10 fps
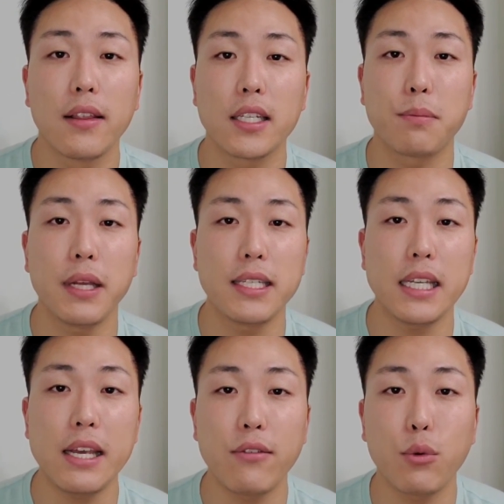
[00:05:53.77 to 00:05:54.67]
this means
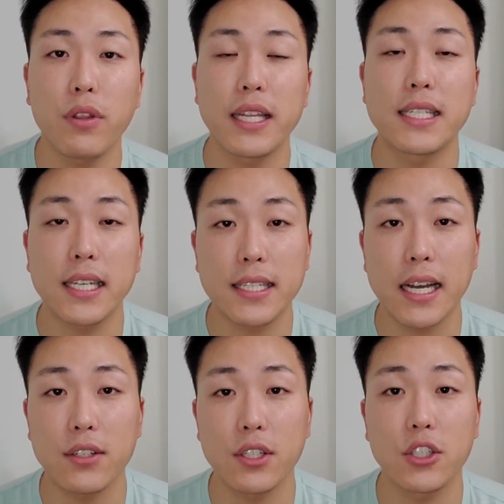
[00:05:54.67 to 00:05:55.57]
even with the
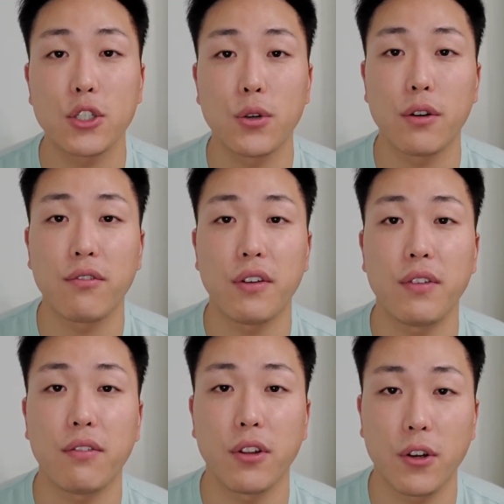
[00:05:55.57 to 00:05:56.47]

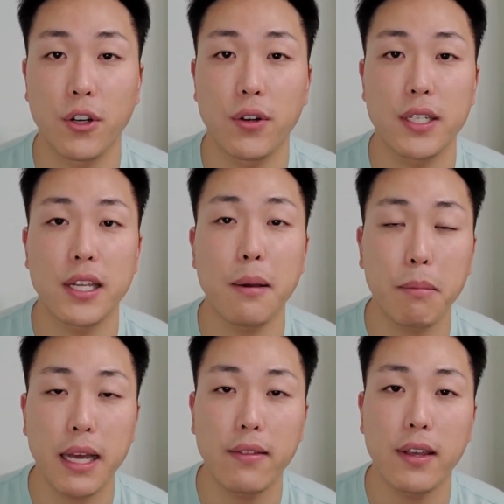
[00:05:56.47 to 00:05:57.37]
6,250 follicular units
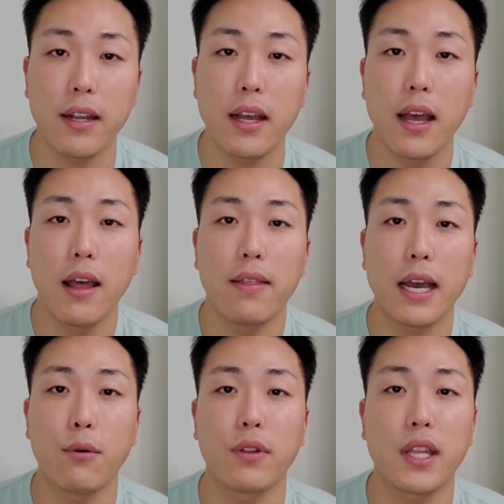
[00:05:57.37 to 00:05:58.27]
implanted,
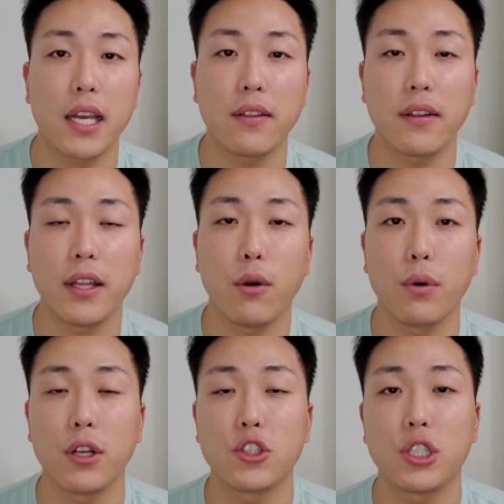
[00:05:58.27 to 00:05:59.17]
that would technically
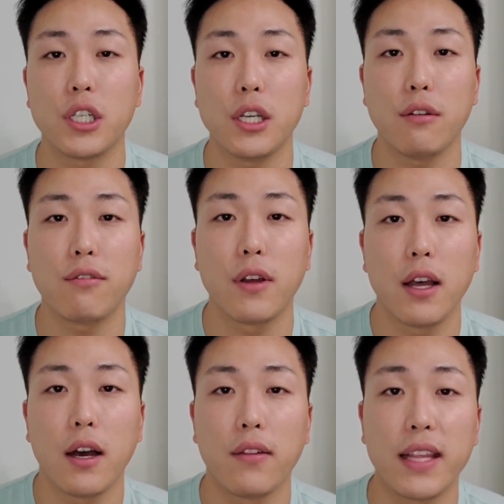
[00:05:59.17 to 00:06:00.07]
only achieve a